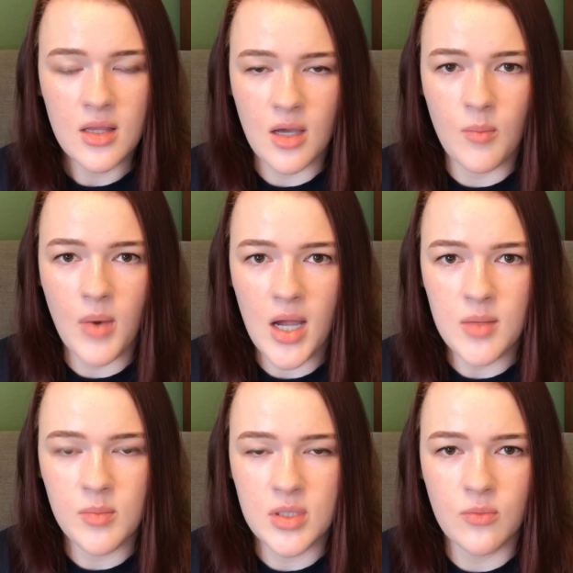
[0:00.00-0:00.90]
Now my
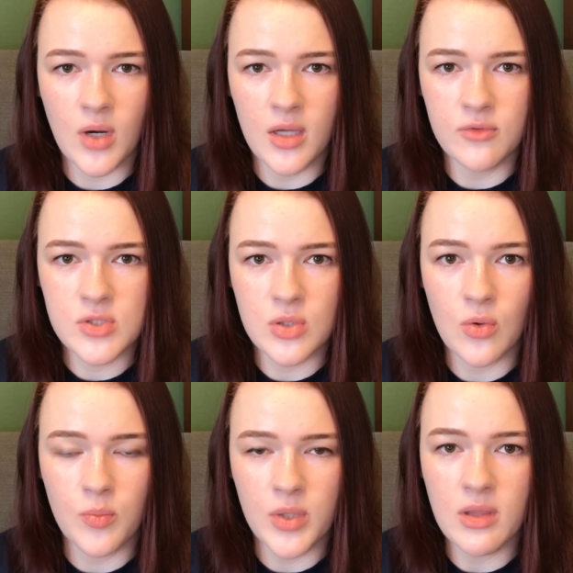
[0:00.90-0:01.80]
midwife
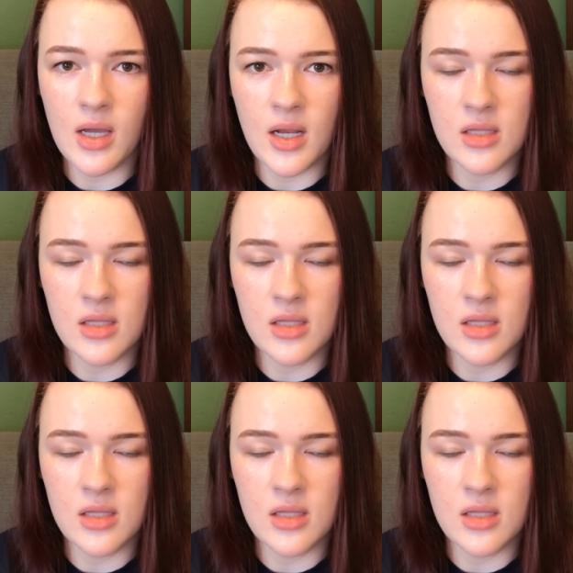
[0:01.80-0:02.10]
told me that